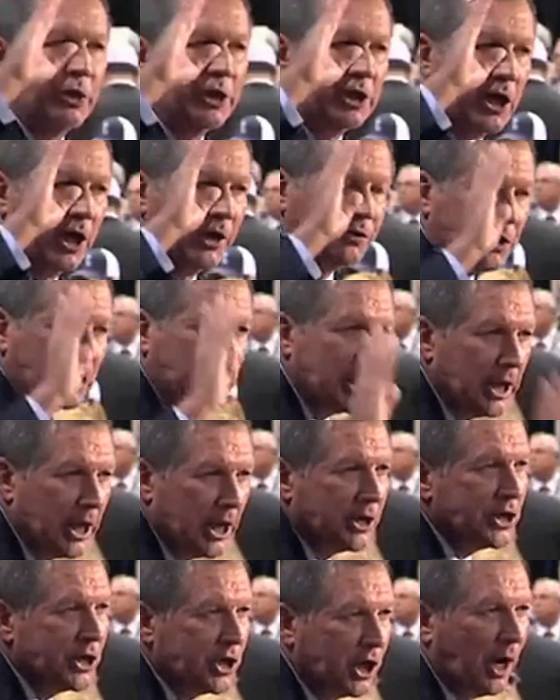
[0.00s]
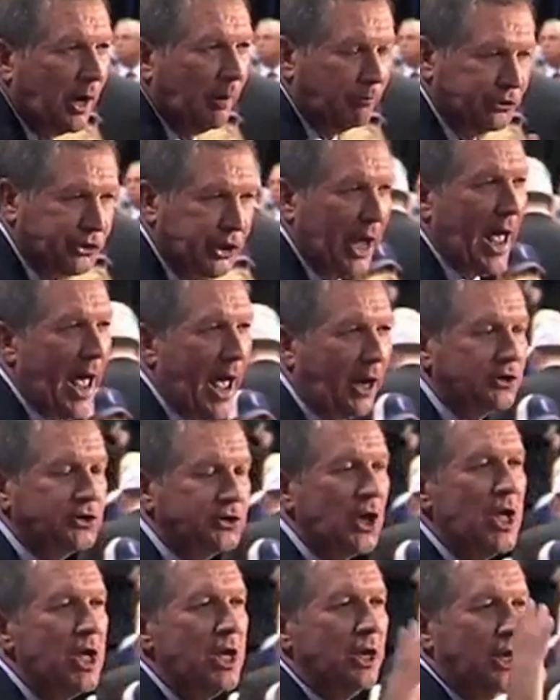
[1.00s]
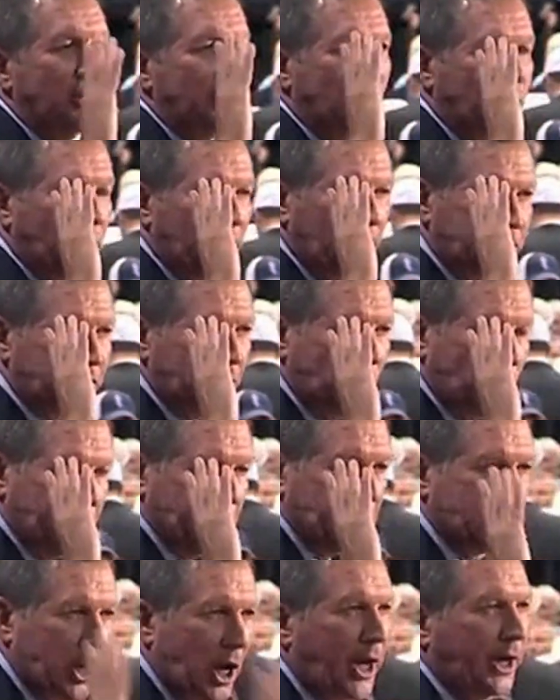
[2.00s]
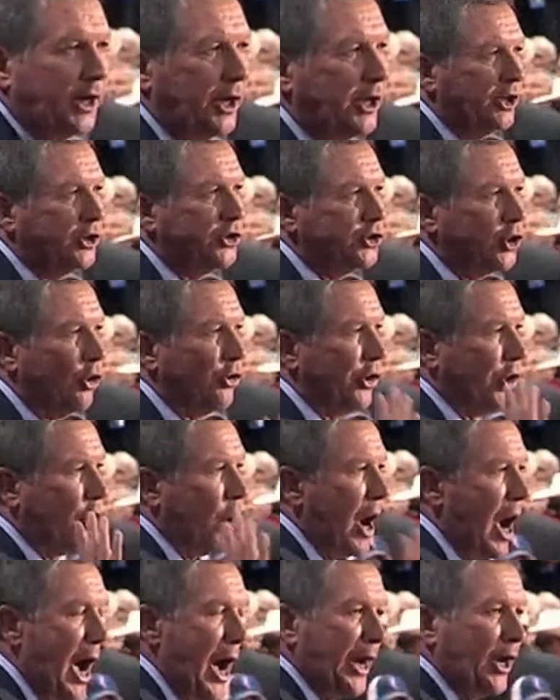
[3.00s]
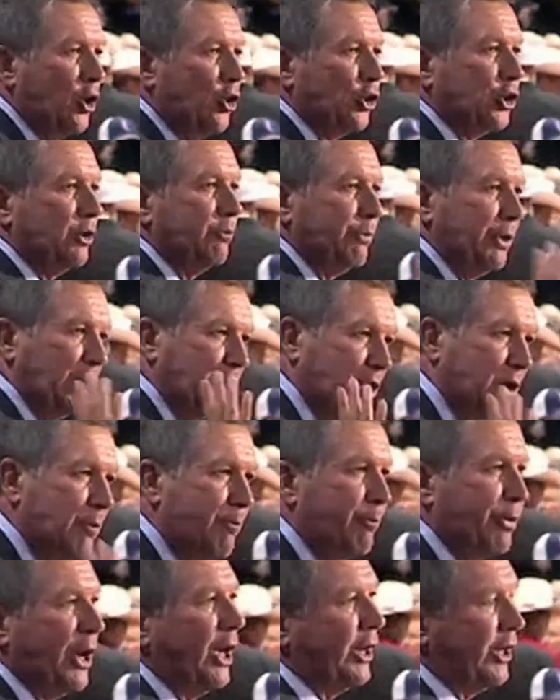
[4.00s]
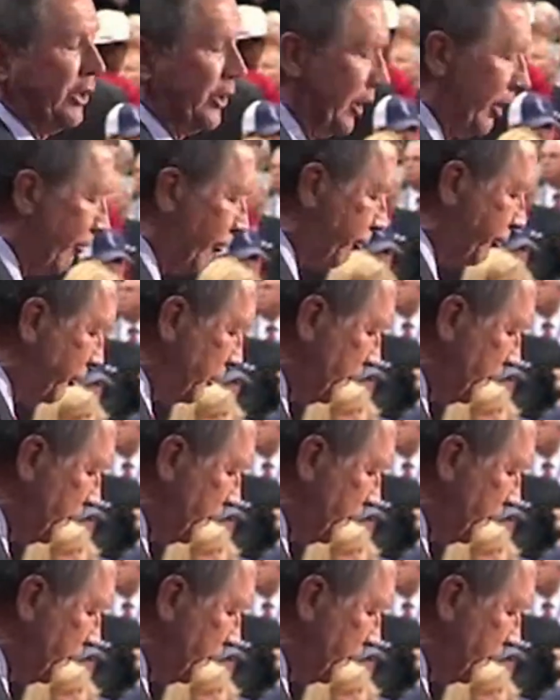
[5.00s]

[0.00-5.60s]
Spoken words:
we cut the income tax. And the reason we cut is so that Ohio could be competitive.